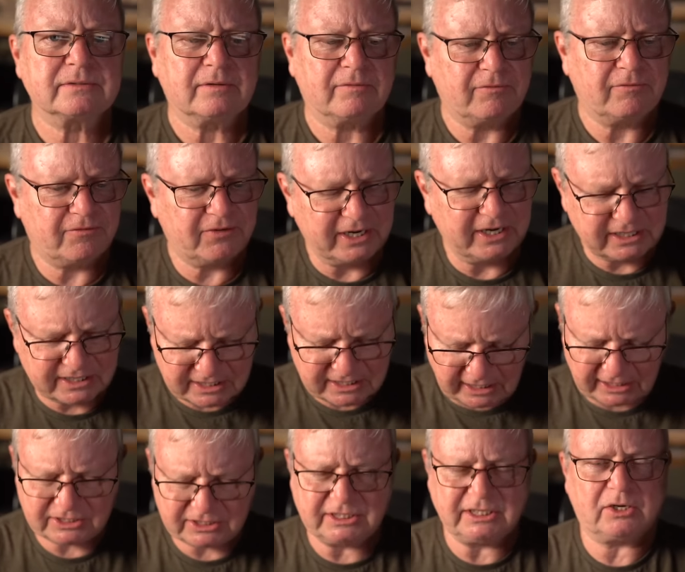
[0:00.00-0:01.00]

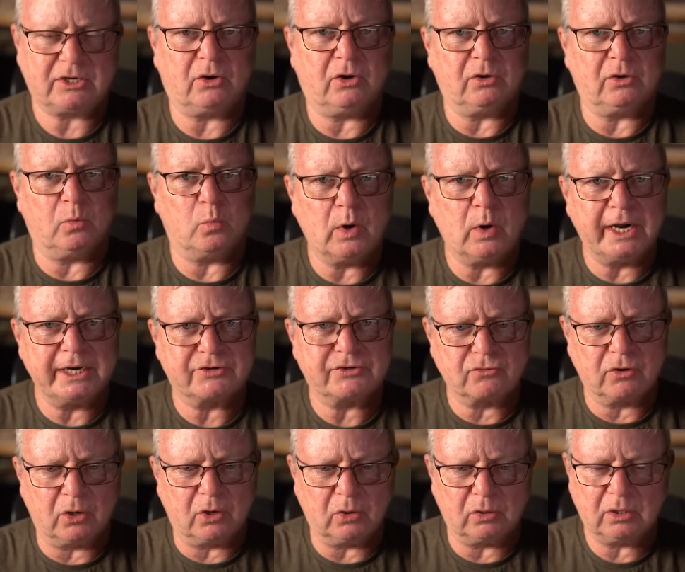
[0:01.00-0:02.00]
Fantastic on a white
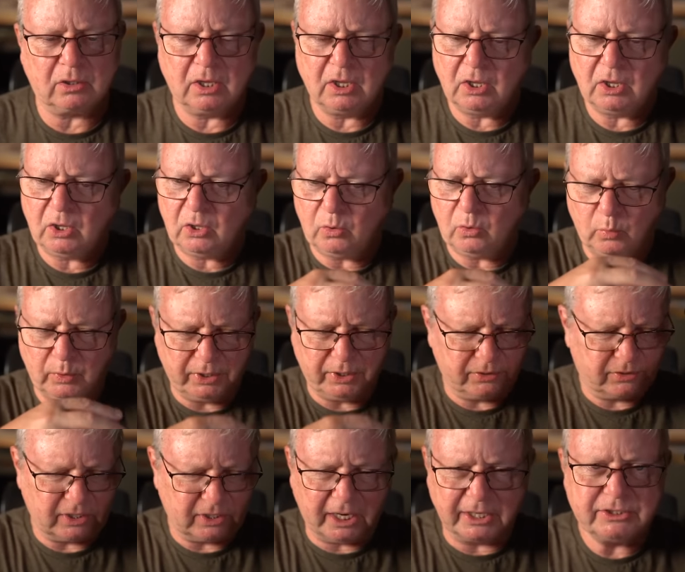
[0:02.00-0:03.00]
roll
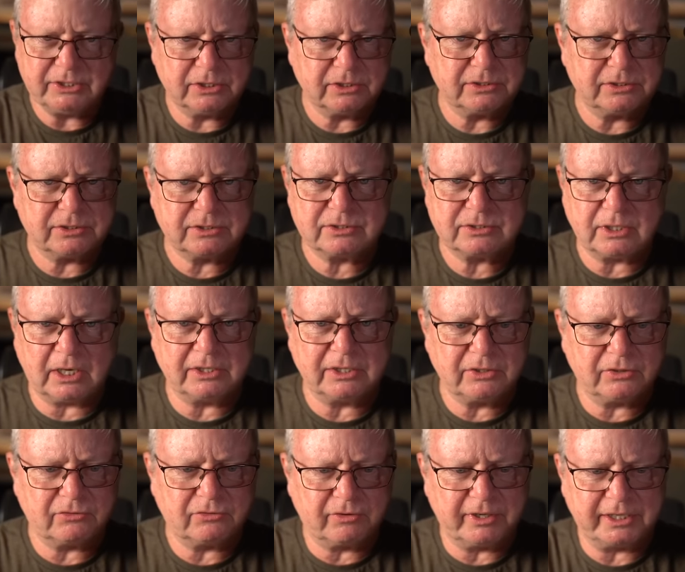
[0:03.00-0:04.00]
with onion,
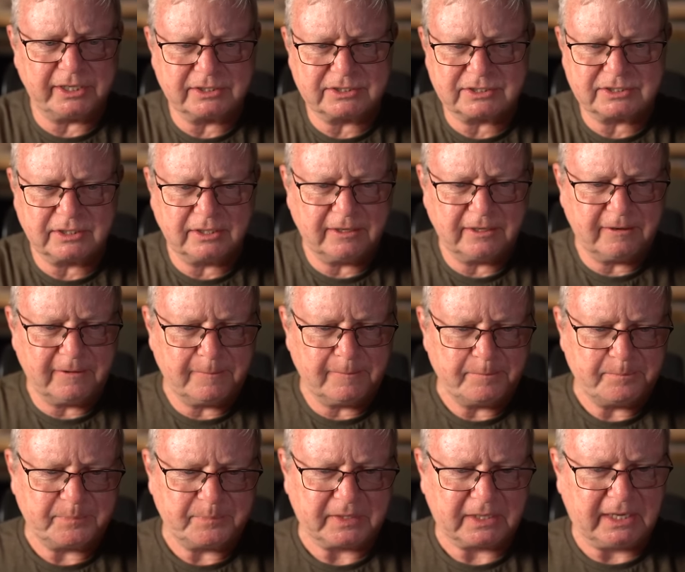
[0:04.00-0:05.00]
onion rings
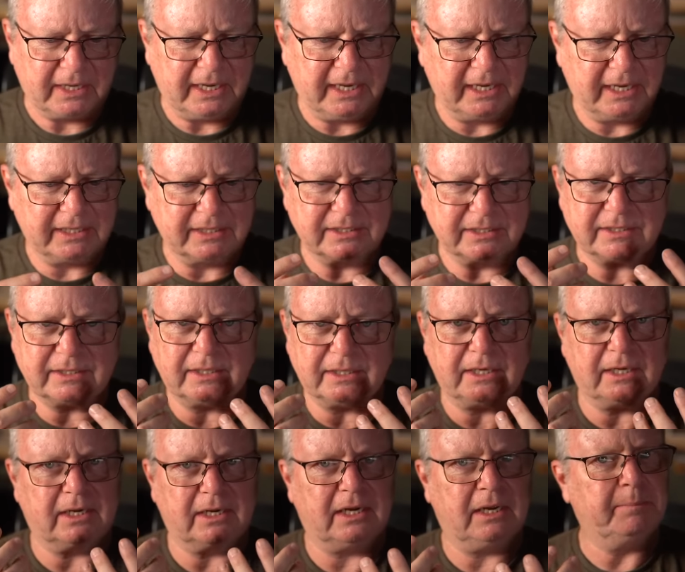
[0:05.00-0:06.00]
and
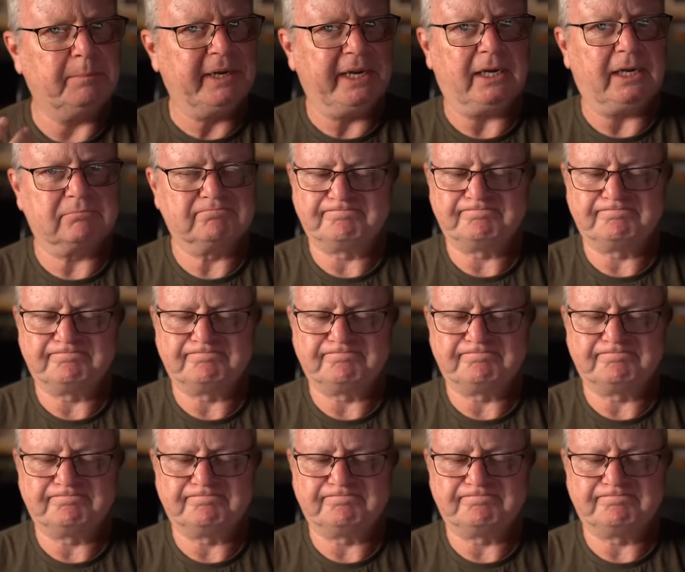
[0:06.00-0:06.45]
a beer.